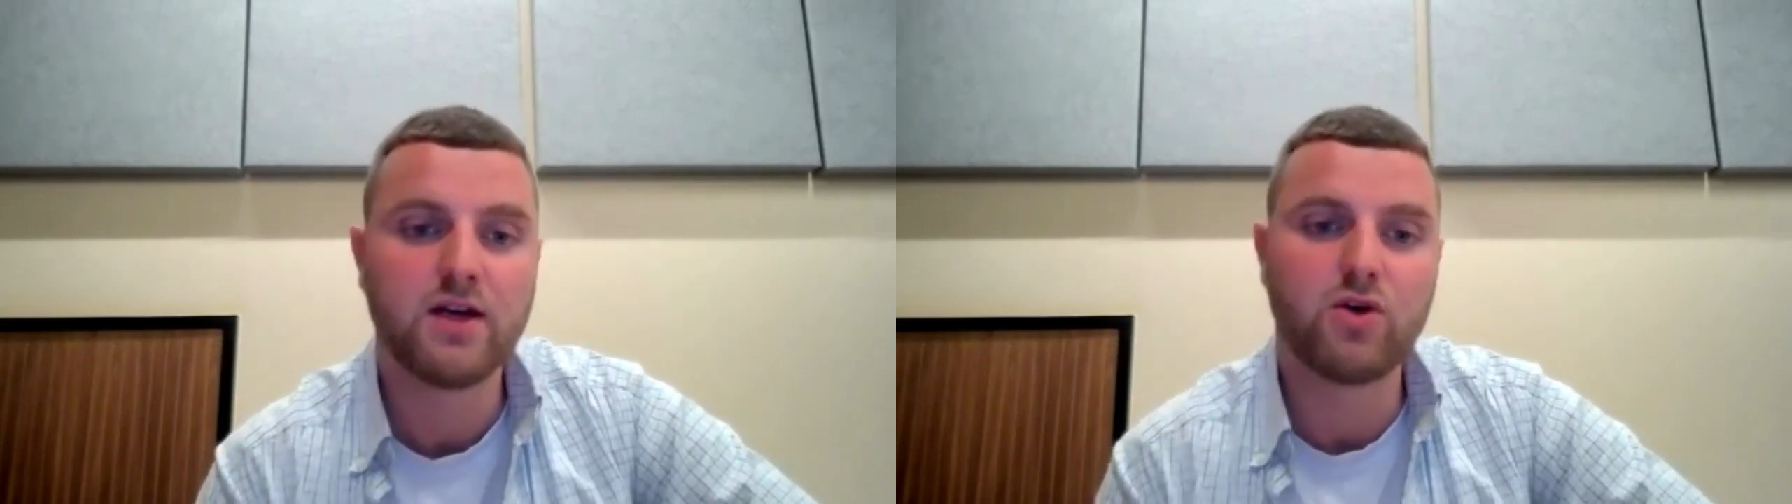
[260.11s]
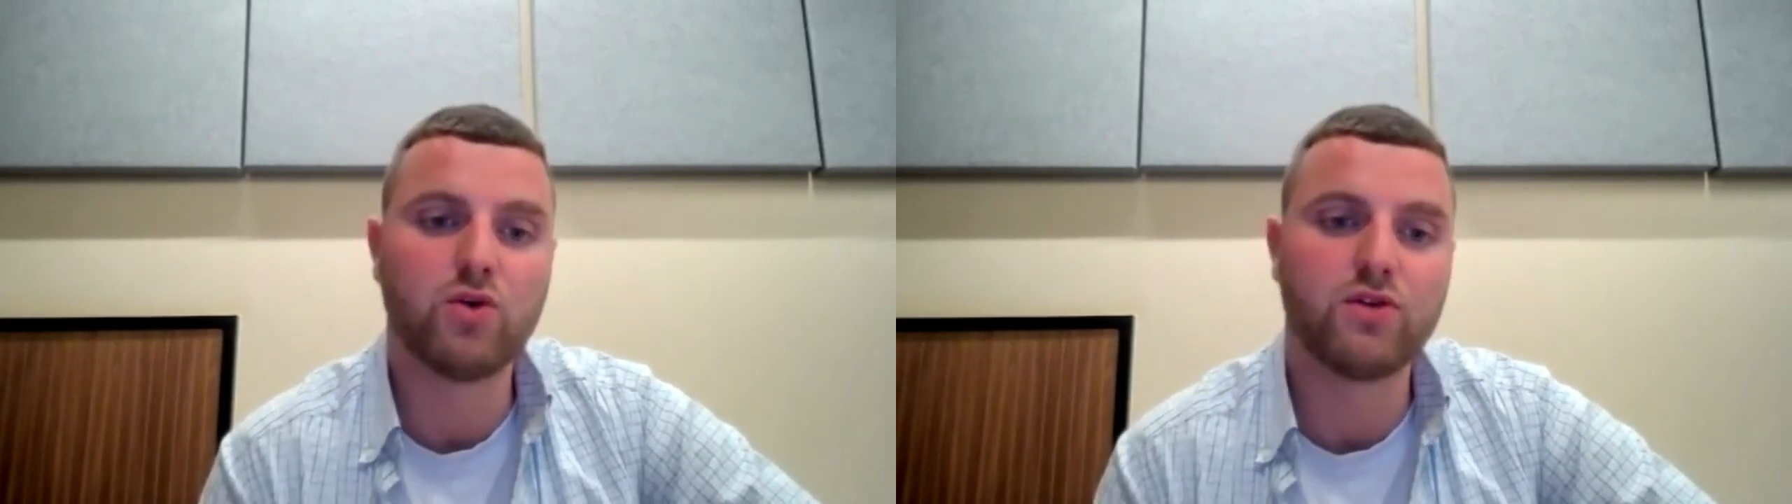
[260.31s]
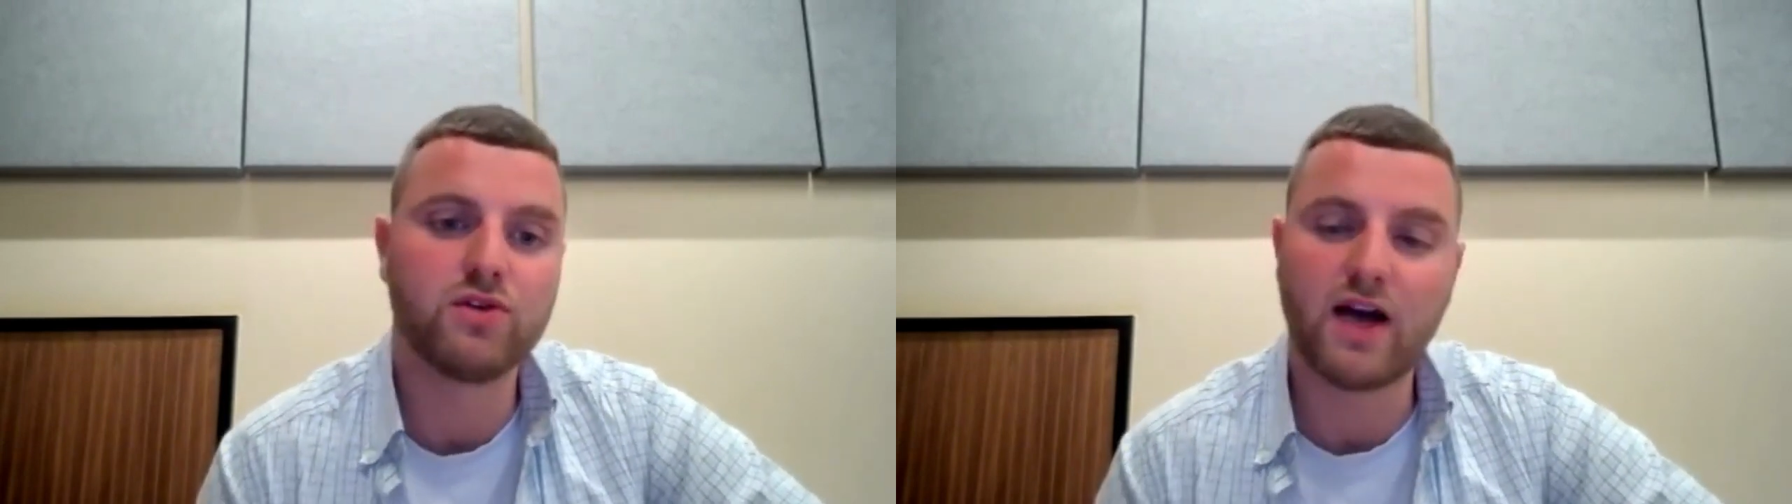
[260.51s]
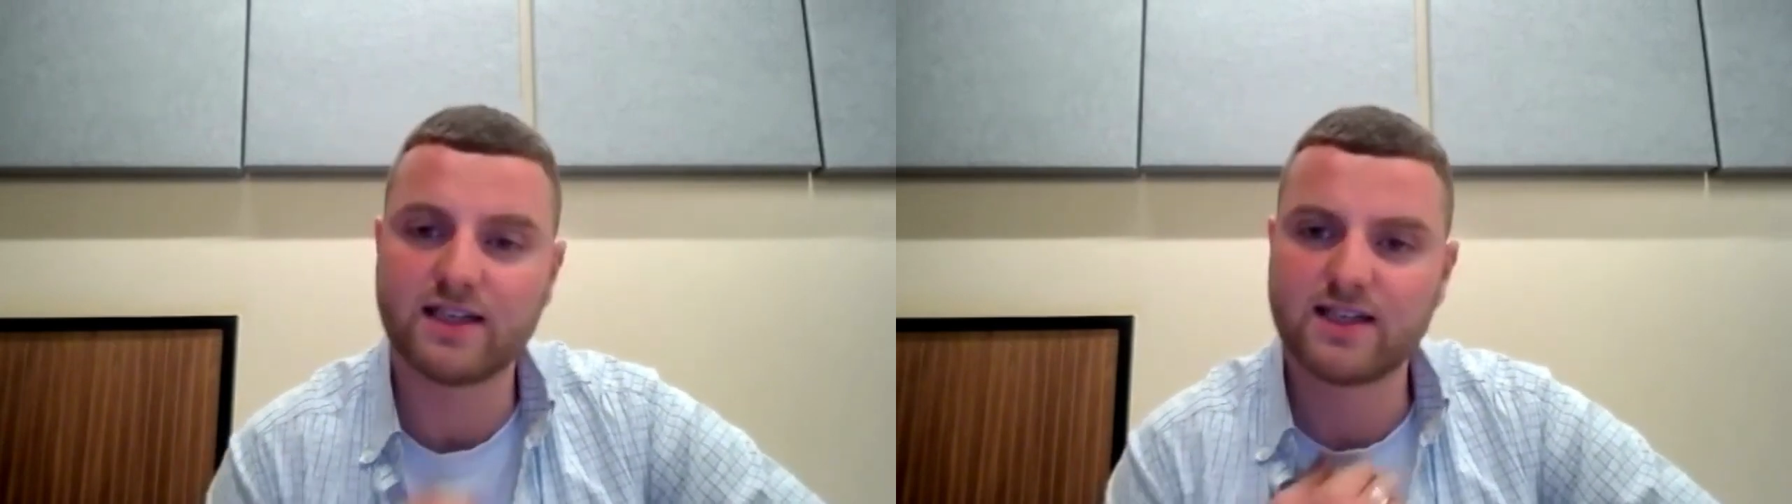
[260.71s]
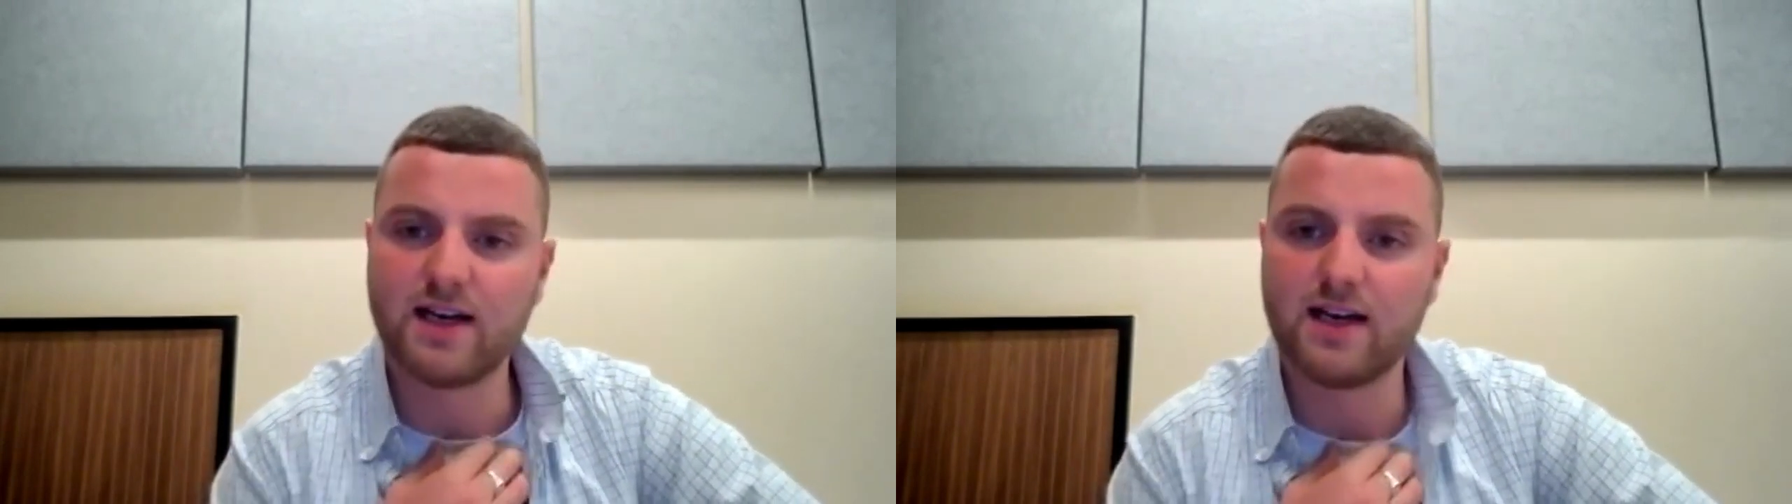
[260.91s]
Gordon
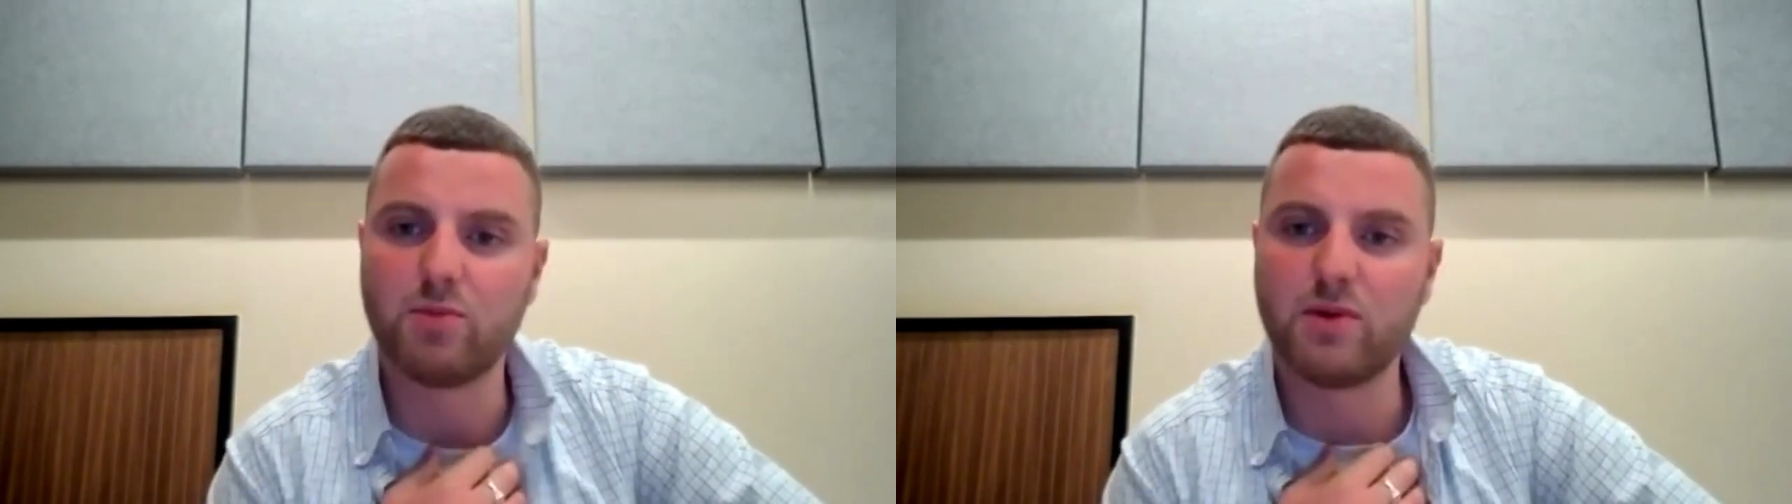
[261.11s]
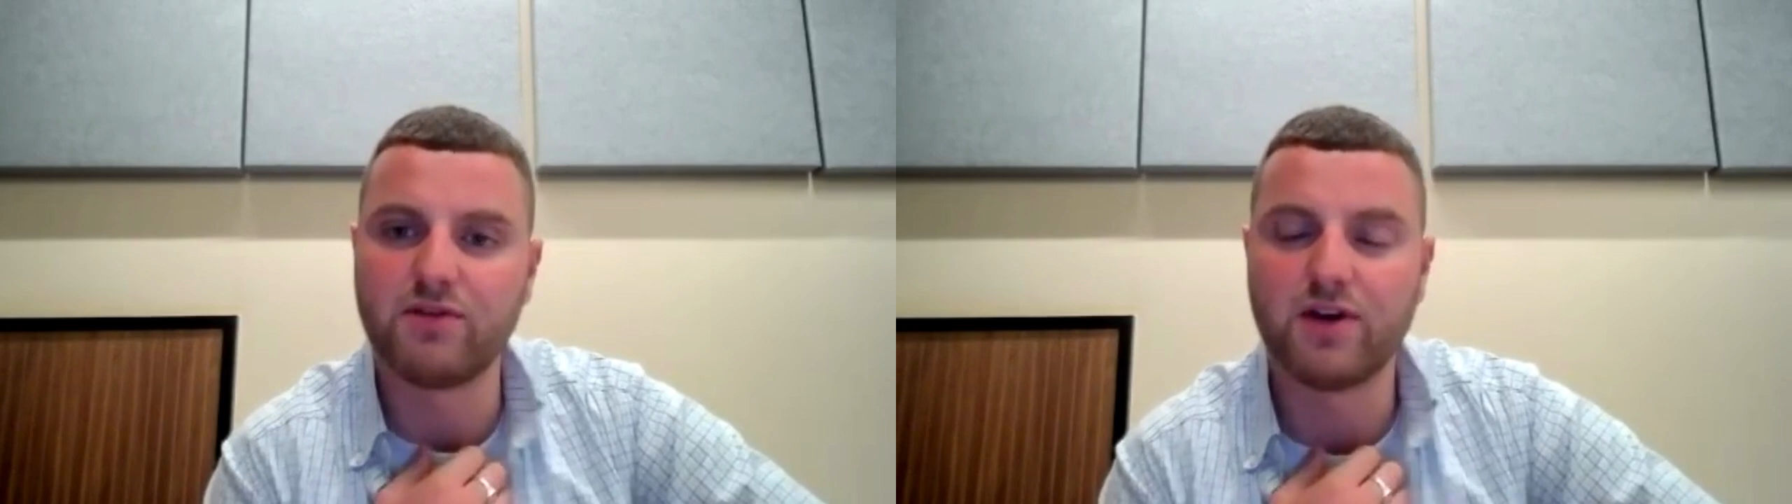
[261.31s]
has had a little bit of